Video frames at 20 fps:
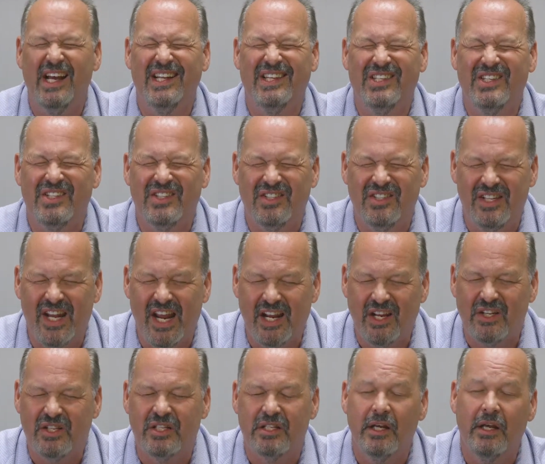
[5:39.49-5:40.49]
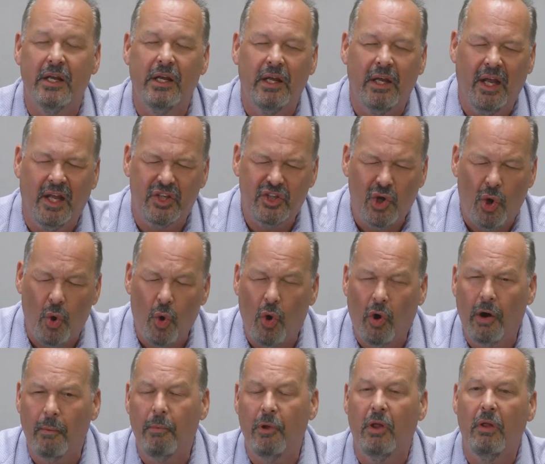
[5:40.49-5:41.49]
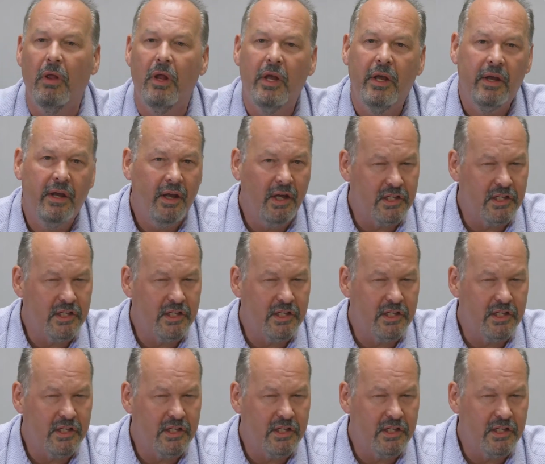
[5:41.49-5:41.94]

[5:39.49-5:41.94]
It stinks, it's horrible,